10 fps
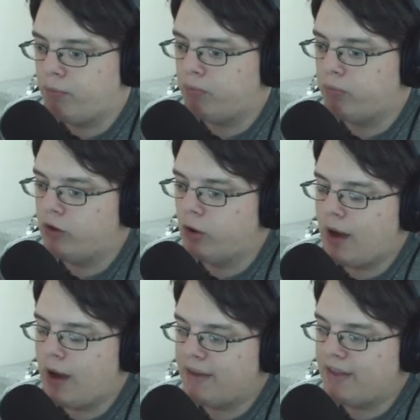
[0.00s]
So,
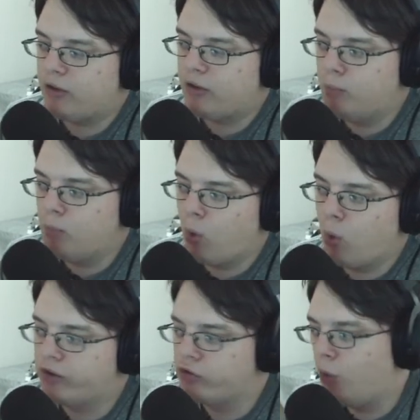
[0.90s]
I mean, that was more
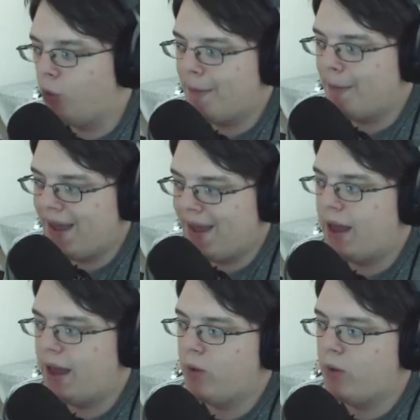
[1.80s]
controlled by
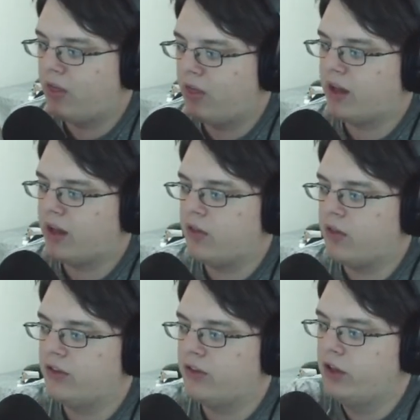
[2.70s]
man with like
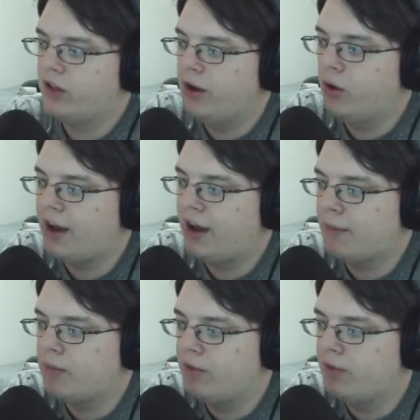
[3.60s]
these little tiny
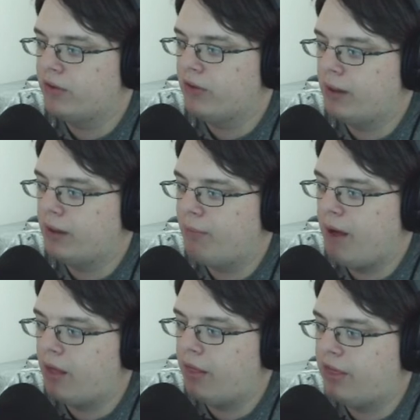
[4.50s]
movements like
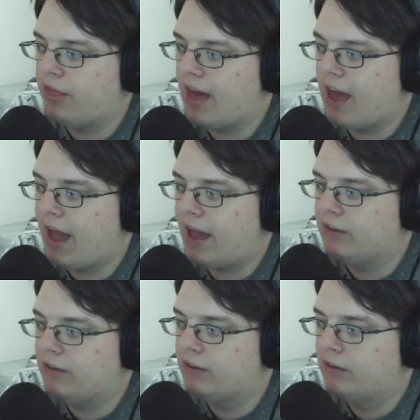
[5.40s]
about that,